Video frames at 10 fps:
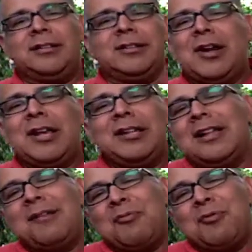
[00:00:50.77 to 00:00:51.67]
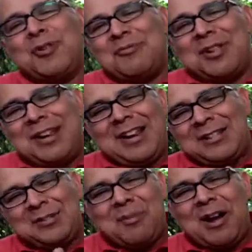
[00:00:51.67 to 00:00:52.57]
So he moves up to the next
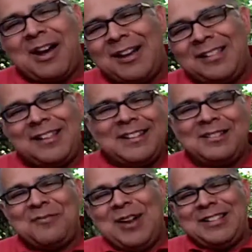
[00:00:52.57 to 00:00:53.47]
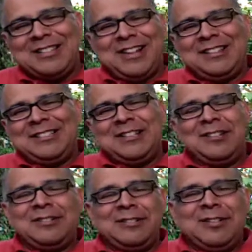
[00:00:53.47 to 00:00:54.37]
spot, and then he finds a nice
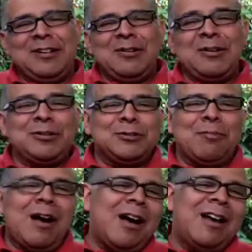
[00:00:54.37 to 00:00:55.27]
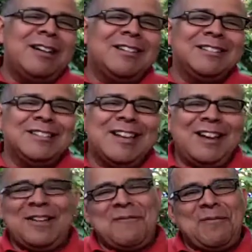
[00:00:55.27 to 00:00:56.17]
little other spot, and it's like
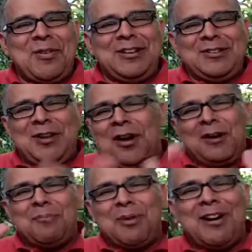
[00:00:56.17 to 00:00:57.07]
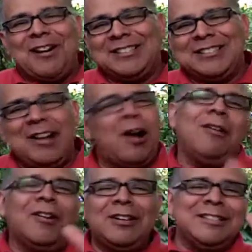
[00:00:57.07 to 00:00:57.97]
a dog barks, and oh
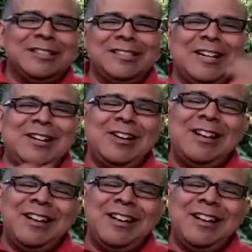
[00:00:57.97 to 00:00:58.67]
no, this isn't any good.